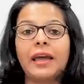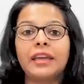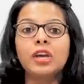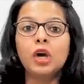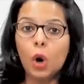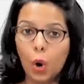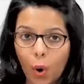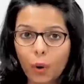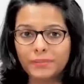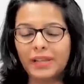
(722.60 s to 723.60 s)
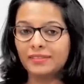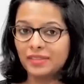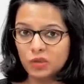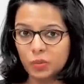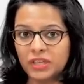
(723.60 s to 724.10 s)
I hope that
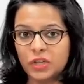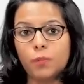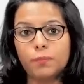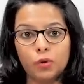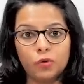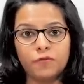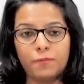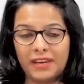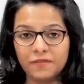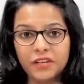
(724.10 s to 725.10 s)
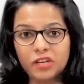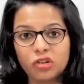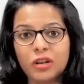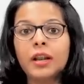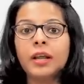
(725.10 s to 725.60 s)
this video proved
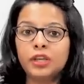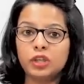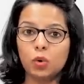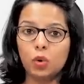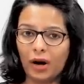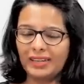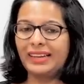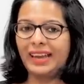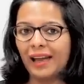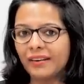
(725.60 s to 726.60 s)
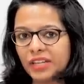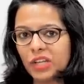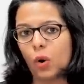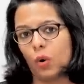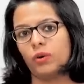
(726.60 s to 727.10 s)
beneficial. You got
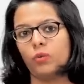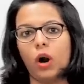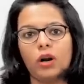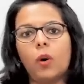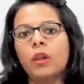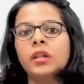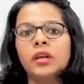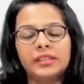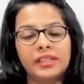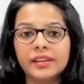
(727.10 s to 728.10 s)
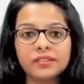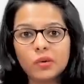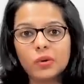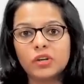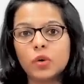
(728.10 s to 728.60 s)
clarity over what all things
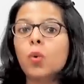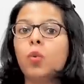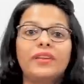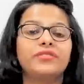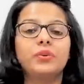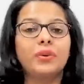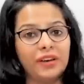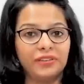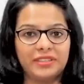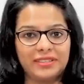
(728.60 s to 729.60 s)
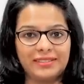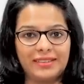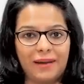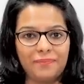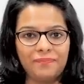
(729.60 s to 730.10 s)
you can do once you clear this
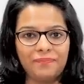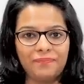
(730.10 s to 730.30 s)
exam.